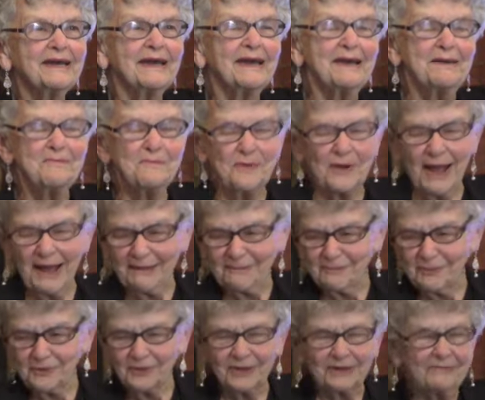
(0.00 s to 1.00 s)
in
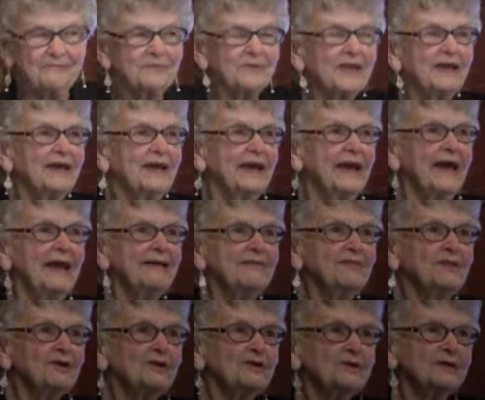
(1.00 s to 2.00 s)
Brockport.
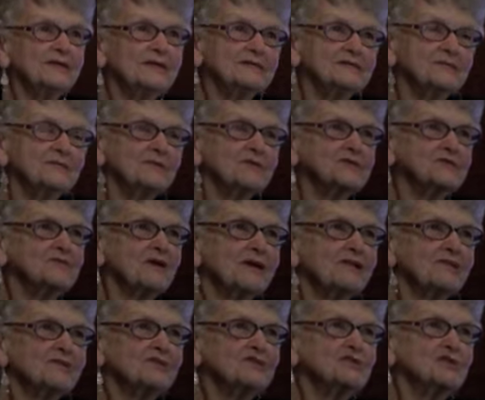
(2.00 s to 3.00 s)
And though his was rather